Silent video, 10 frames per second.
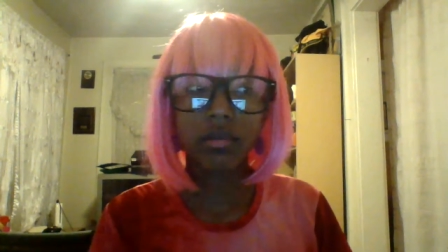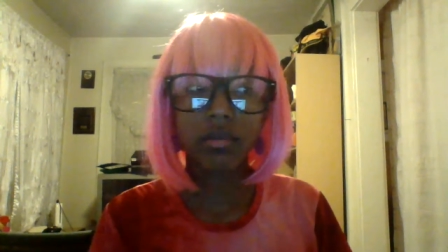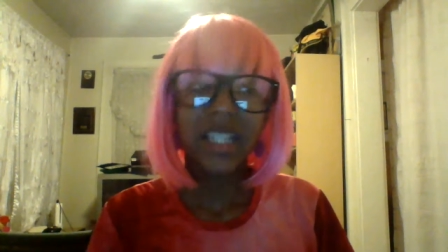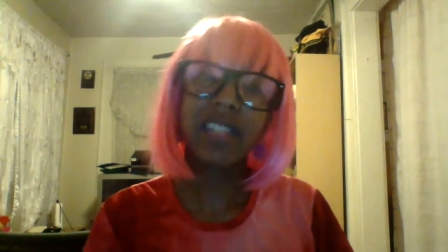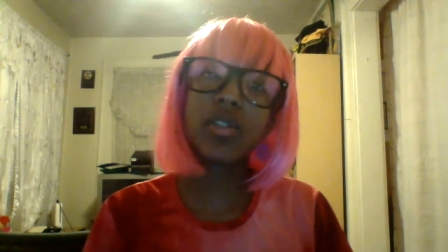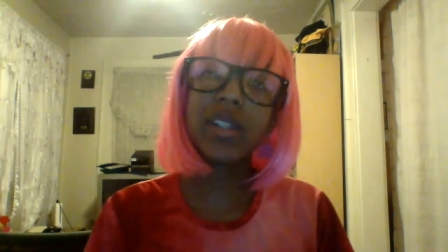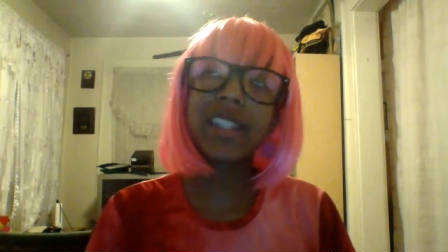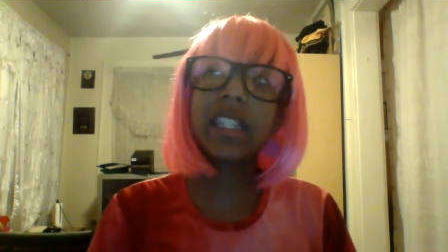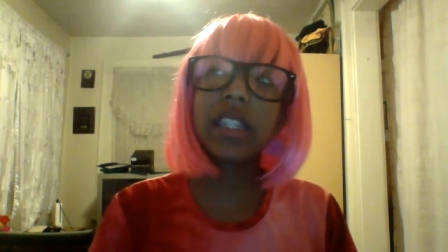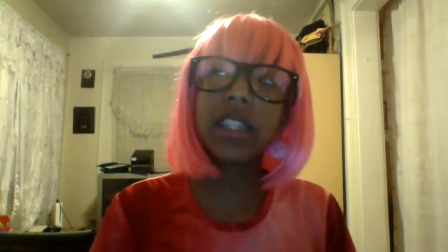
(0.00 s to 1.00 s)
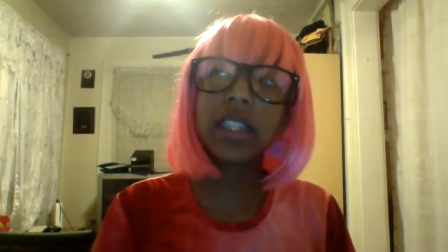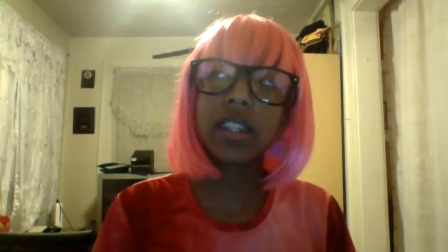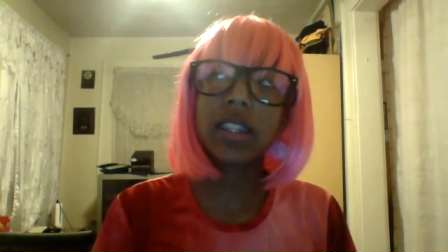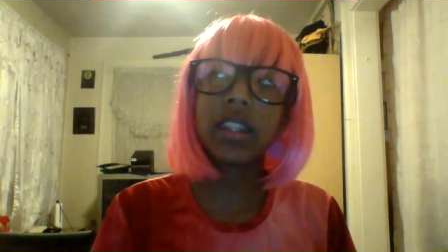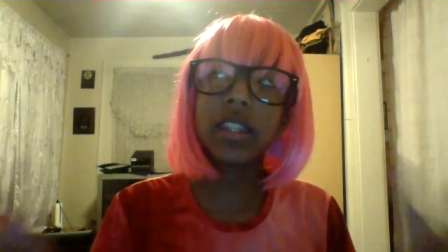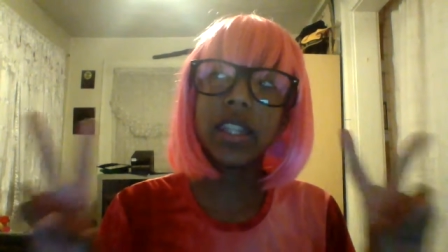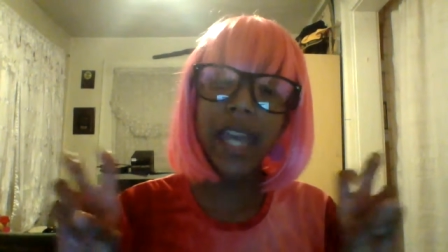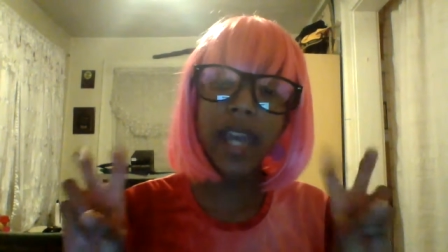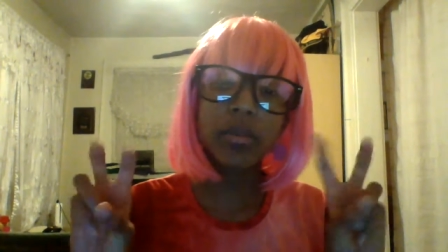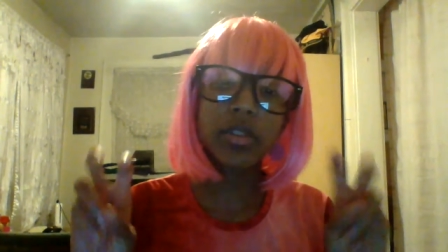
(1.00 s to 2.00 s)
Even though I think
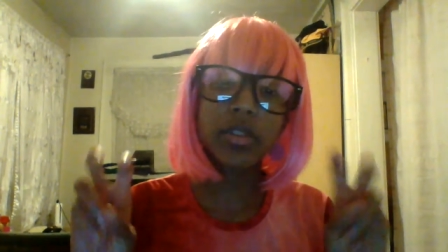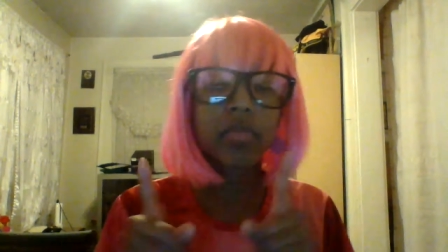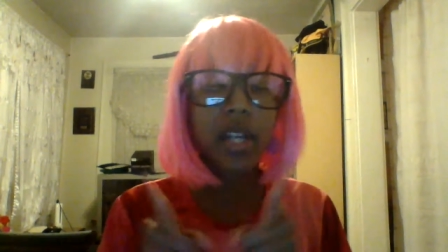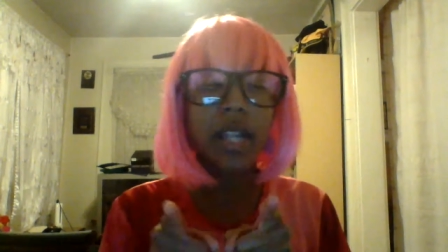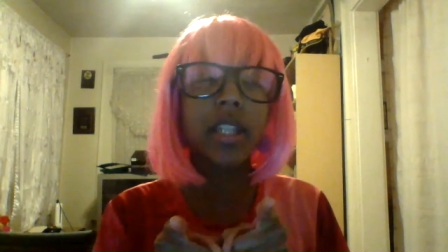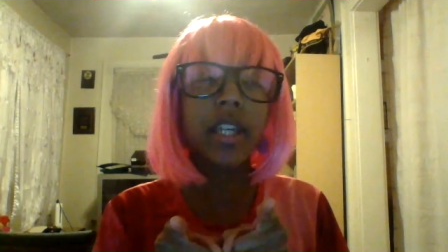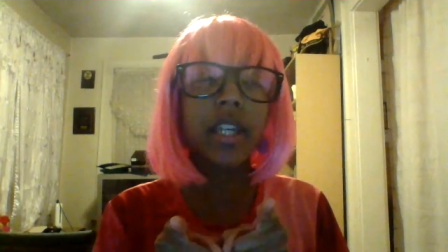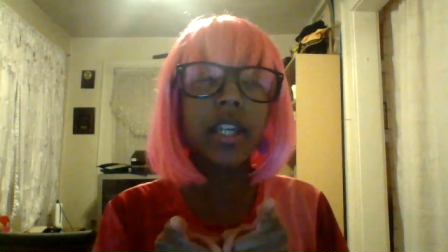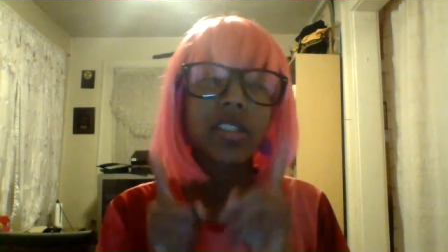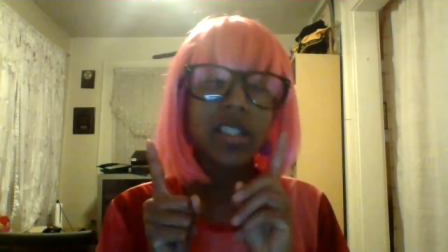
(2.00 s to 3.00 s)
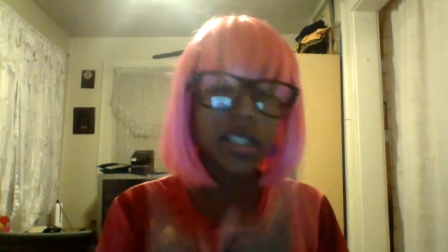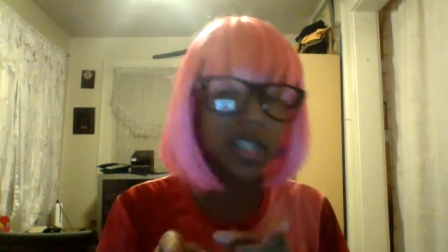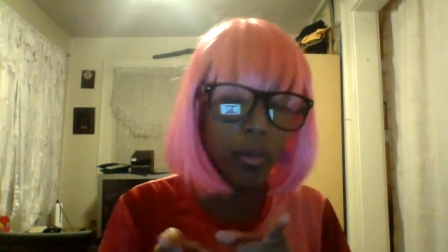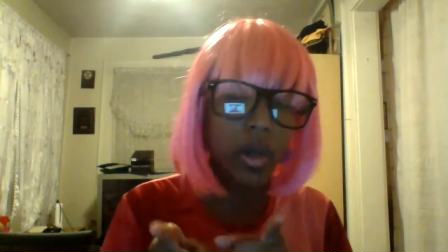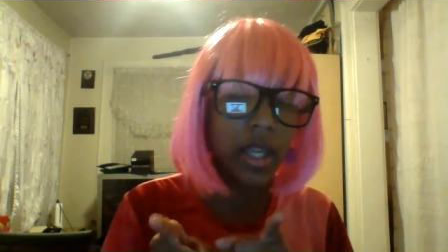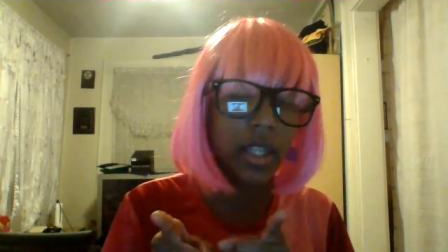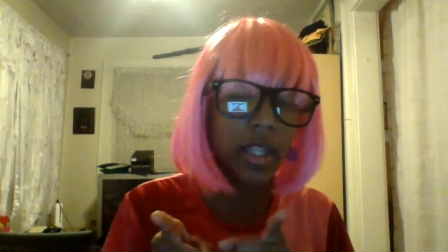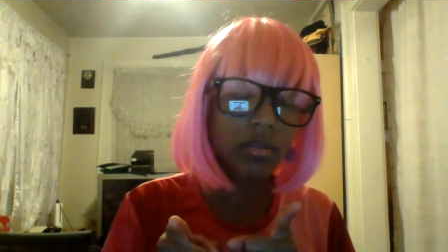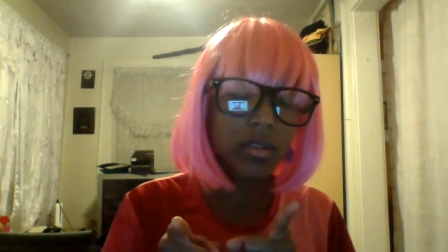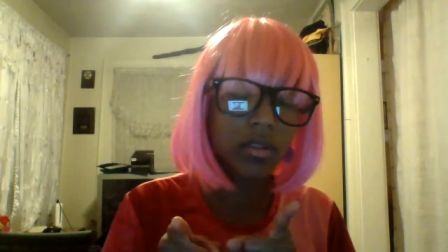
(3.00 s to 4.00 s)
that one should probably count it more as a subway.
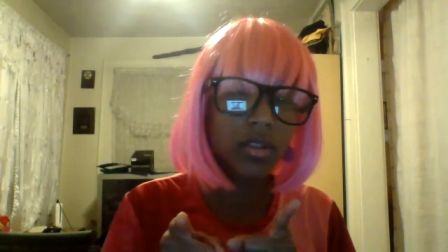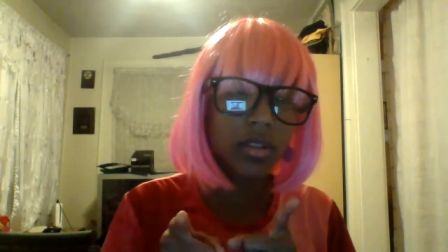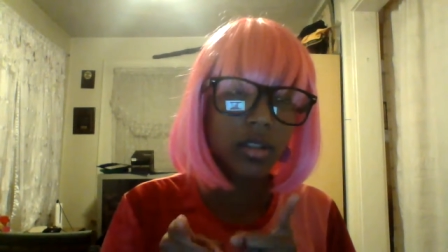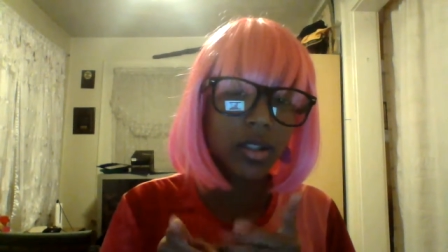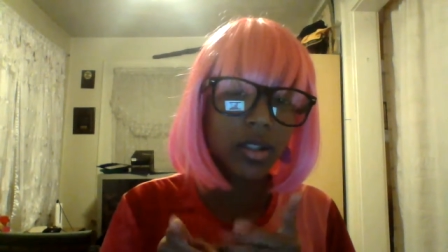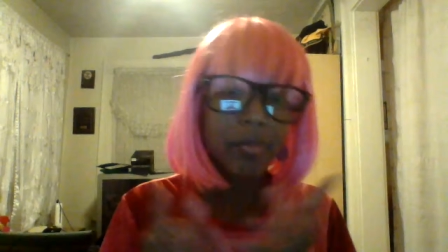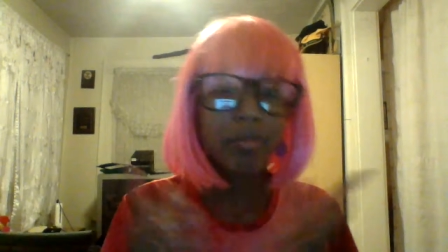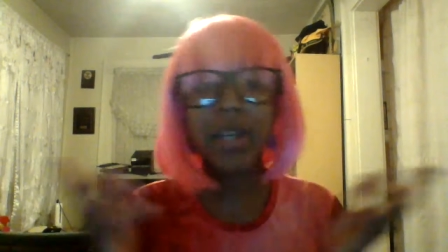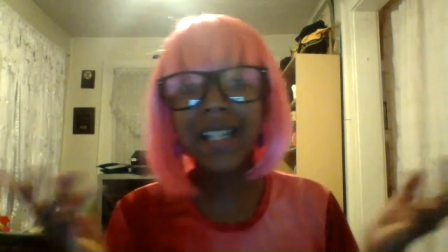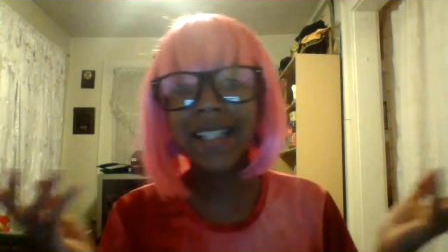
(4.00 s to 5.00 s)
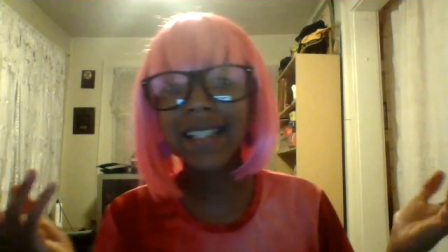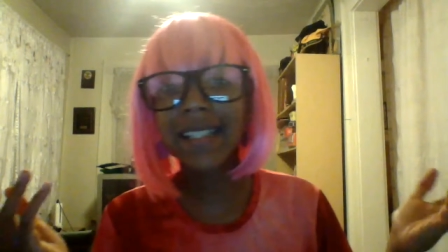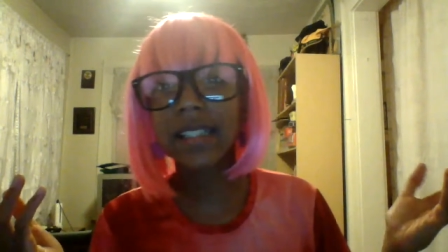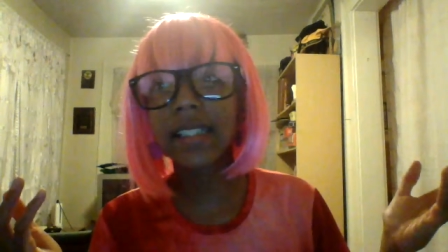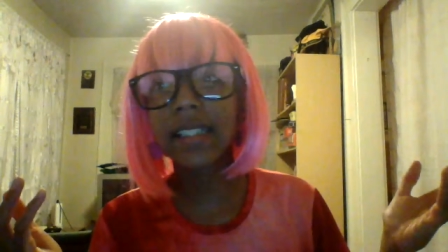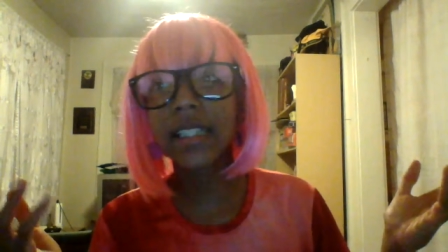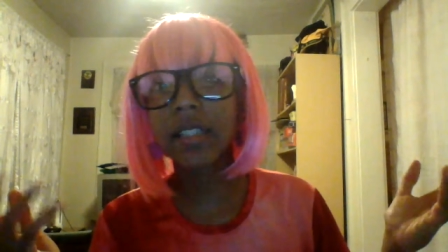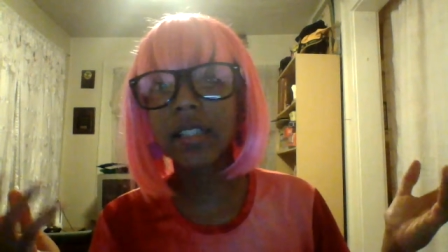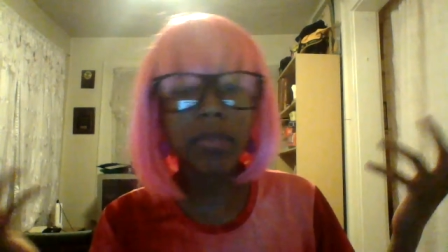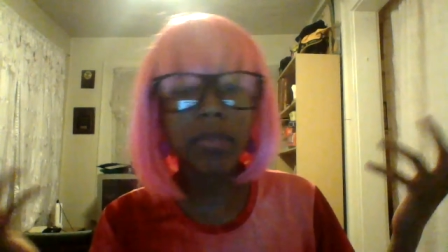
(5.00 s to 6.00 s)
But
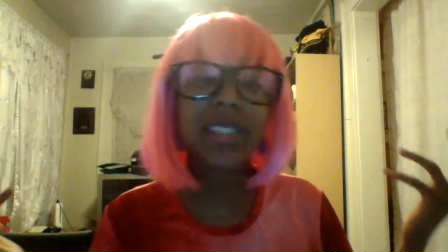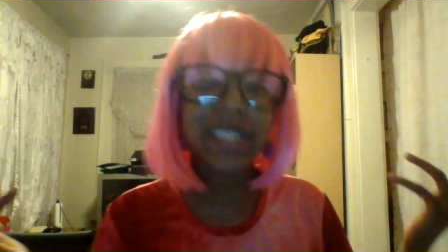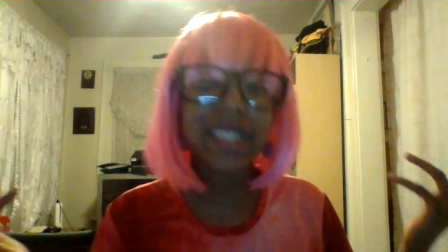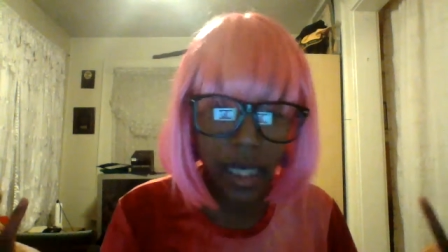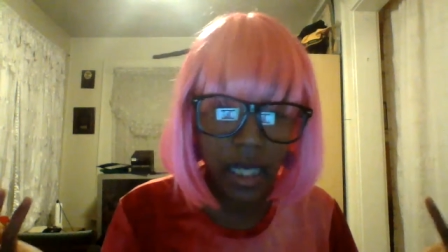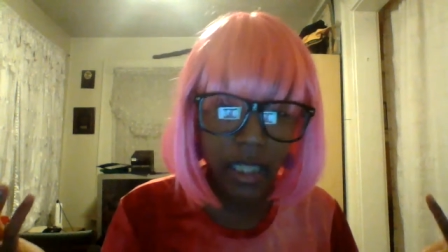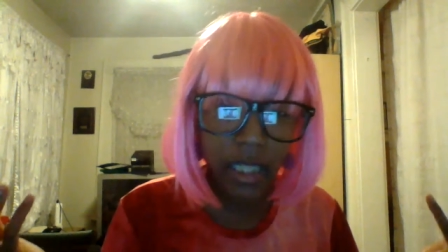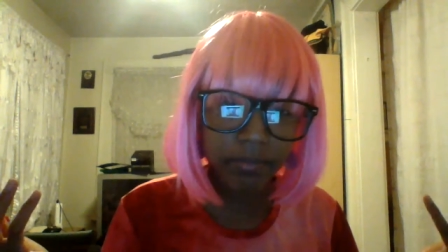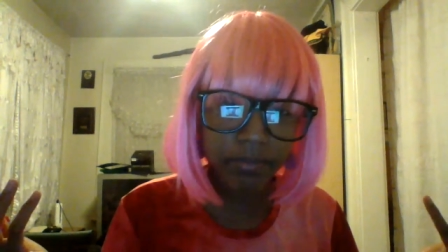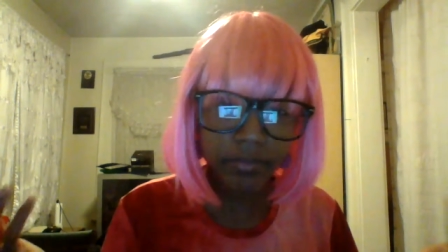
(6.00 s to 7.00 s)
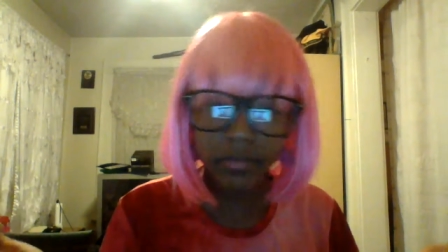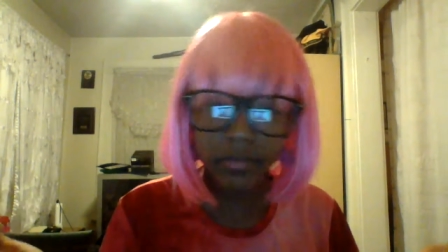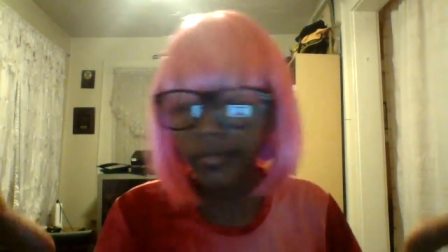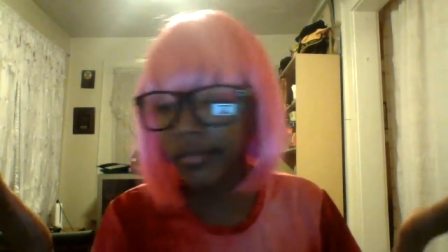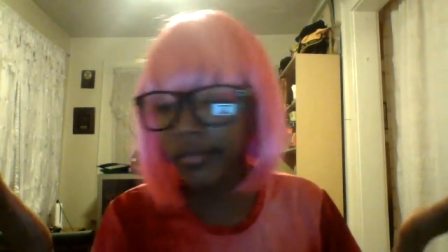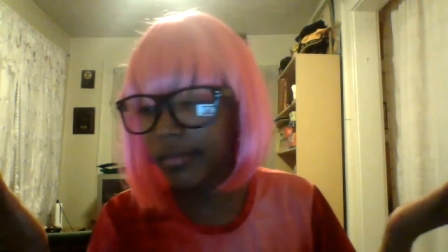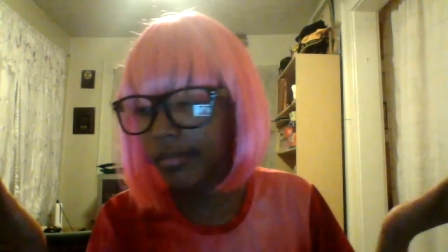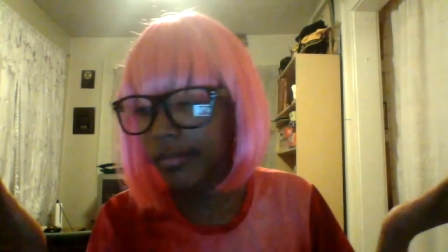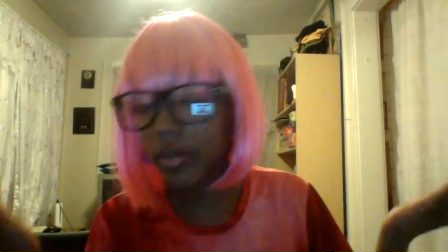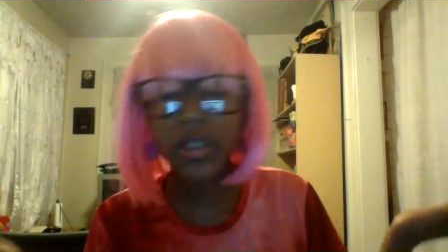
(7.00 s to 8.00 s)
maybe it's not.
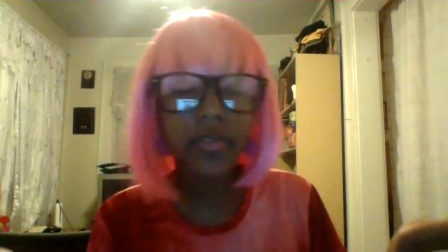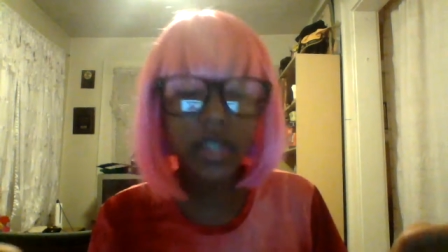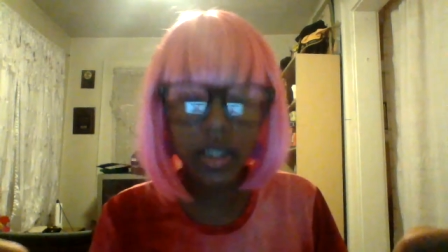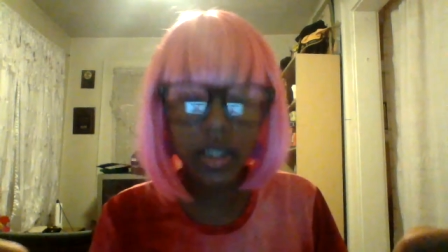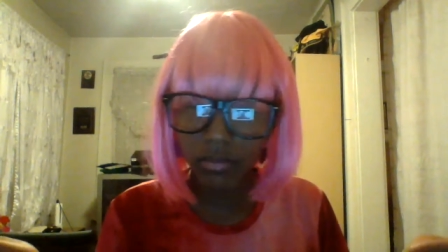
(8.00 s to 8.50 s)
Which is fine.